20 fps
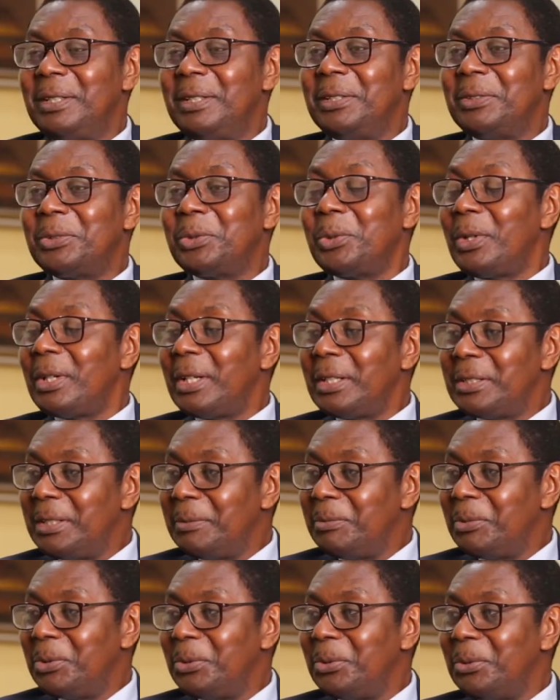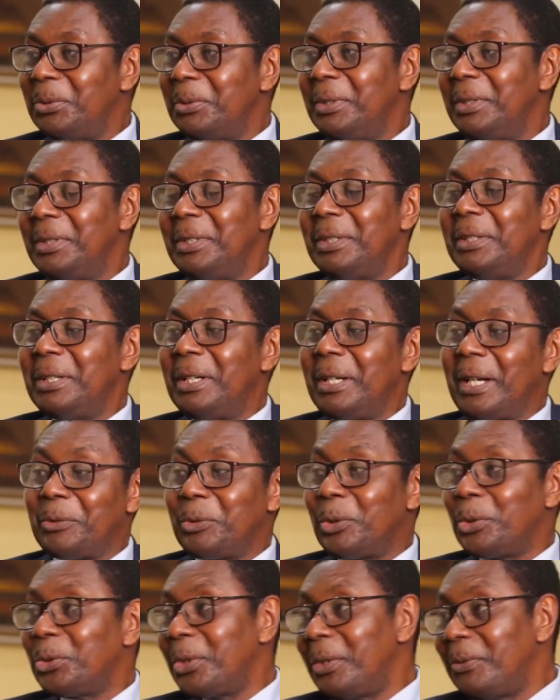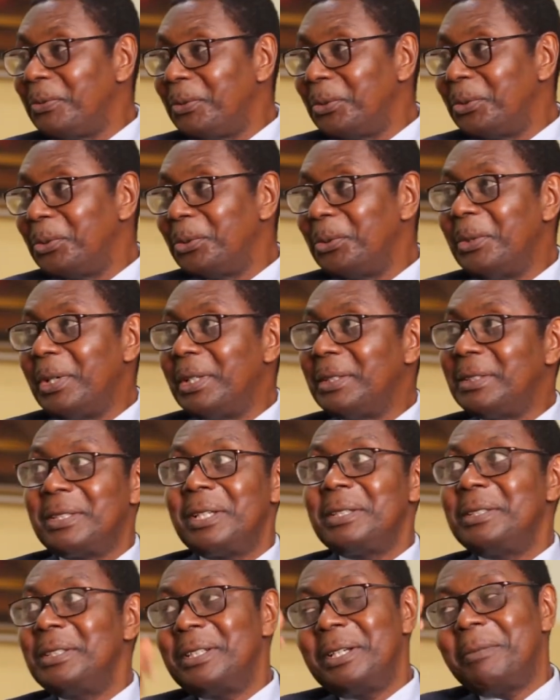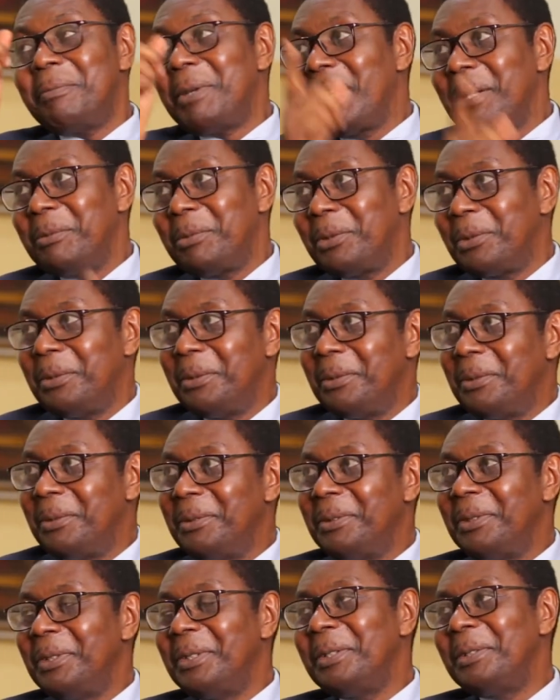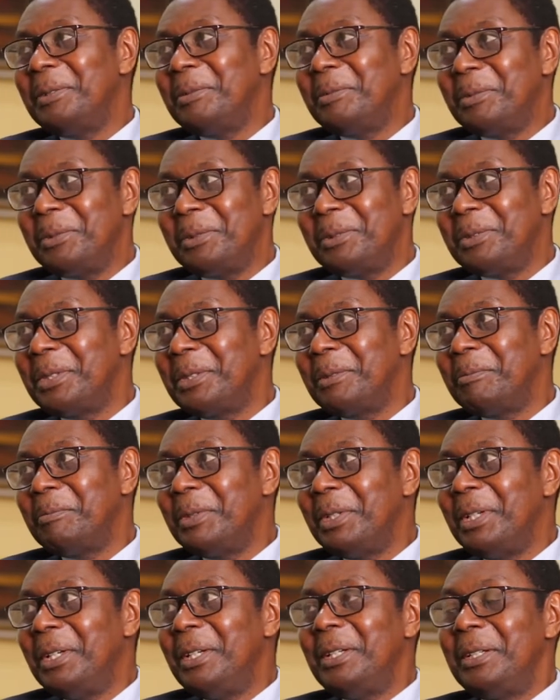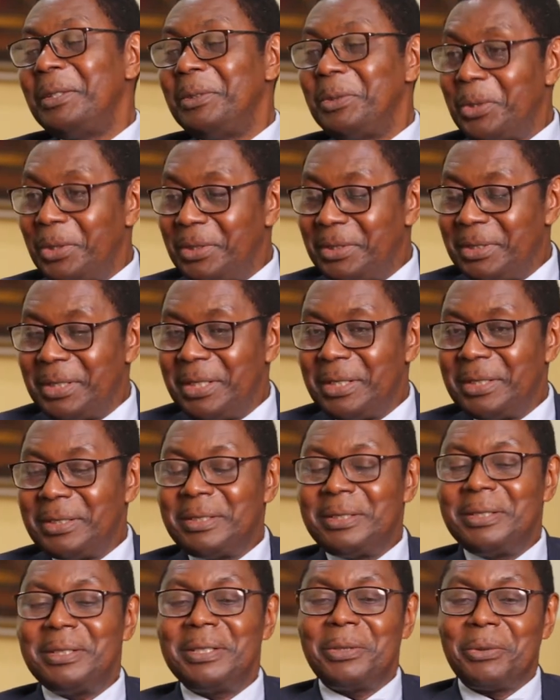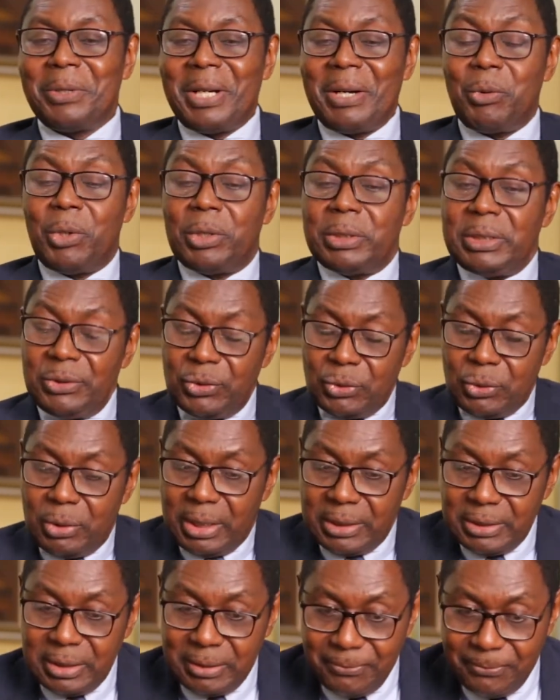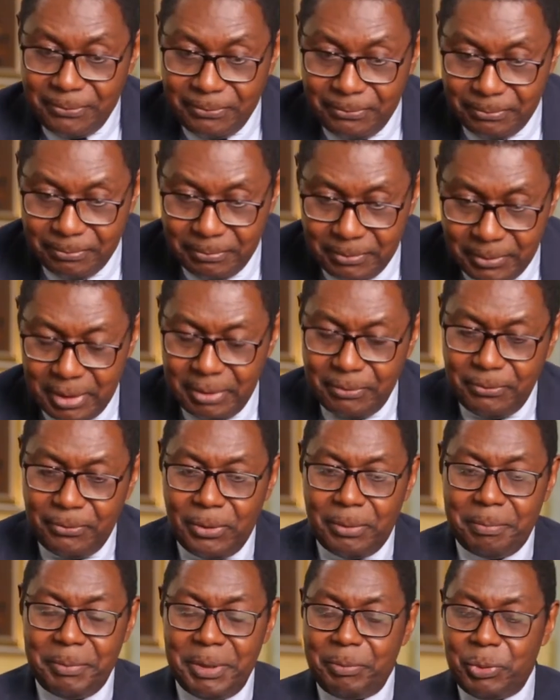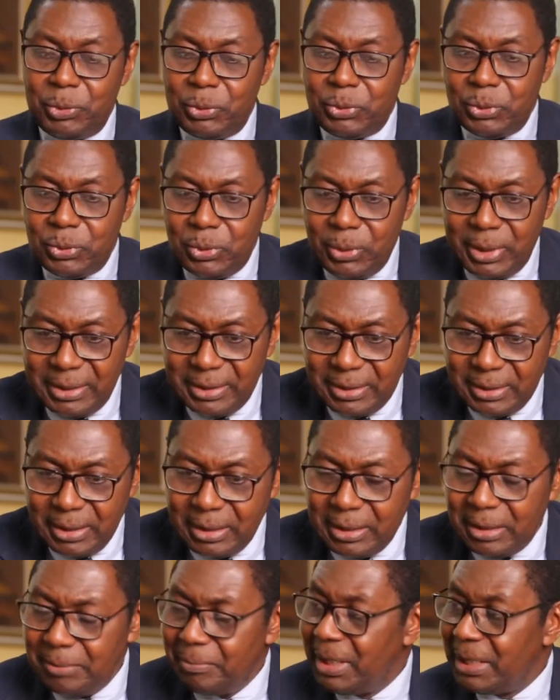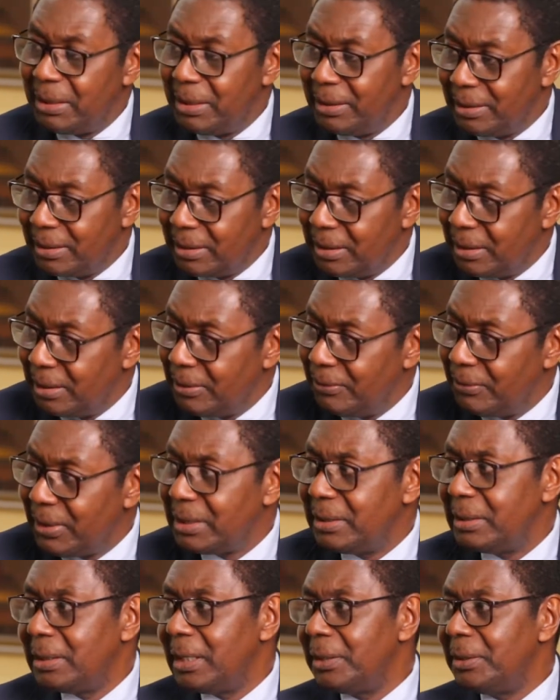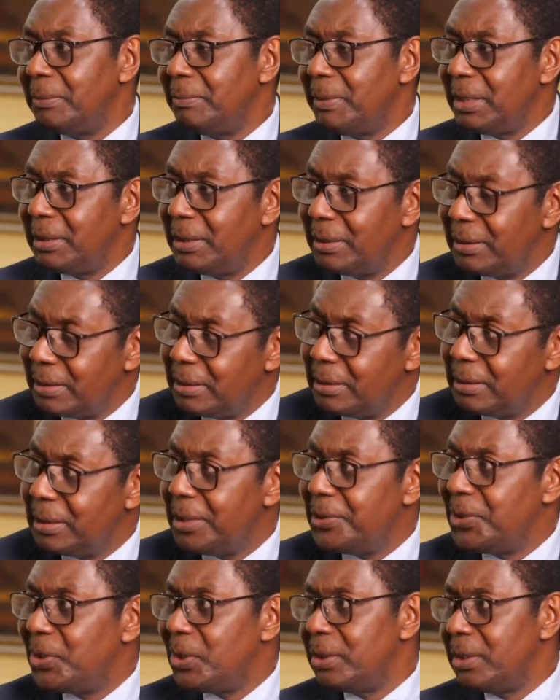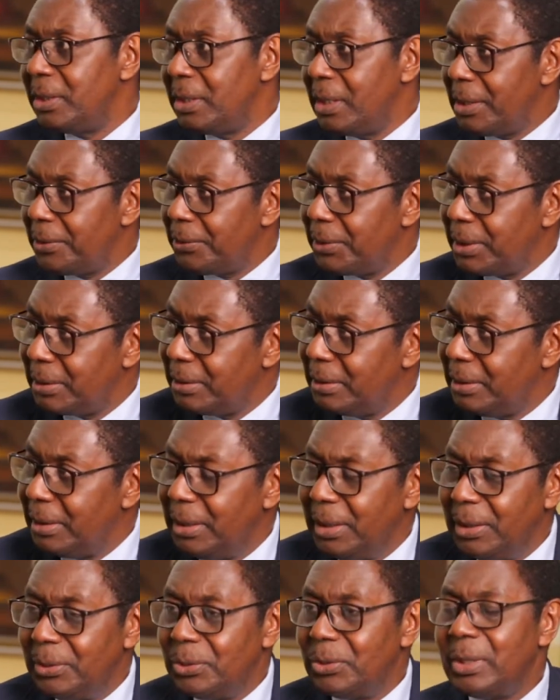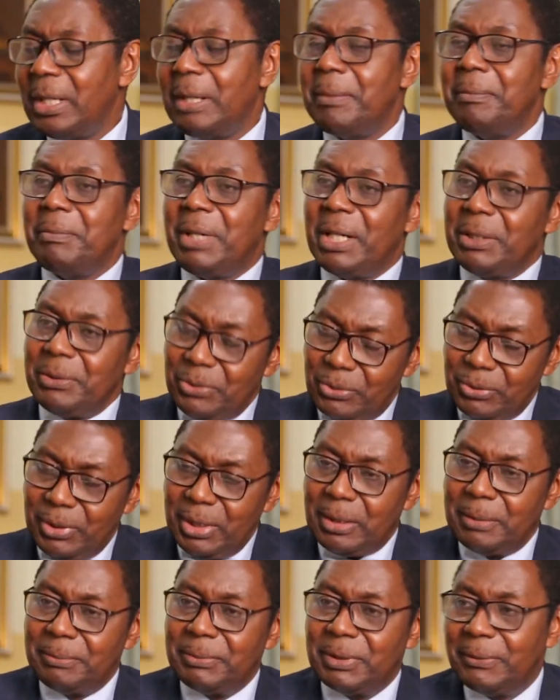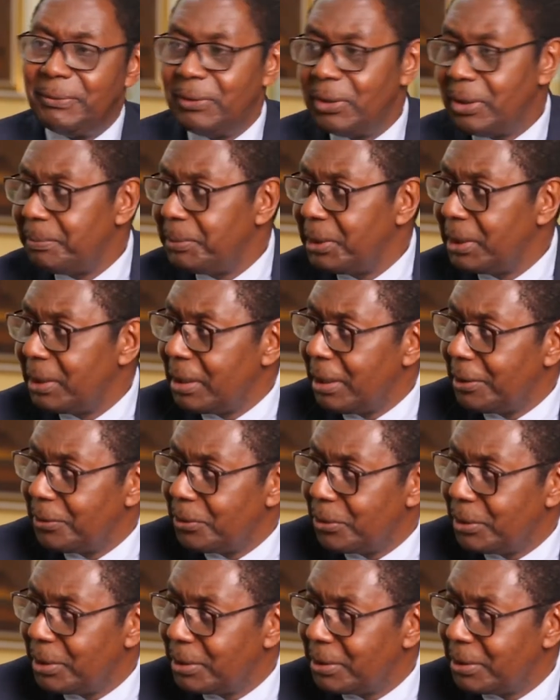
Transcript: scholarship to an Osofo to go and study the Bible. You see, in those days, they were awarding scholarship for people to go and study medicine, veterinary medicine, engineering, to come back to help developing countries.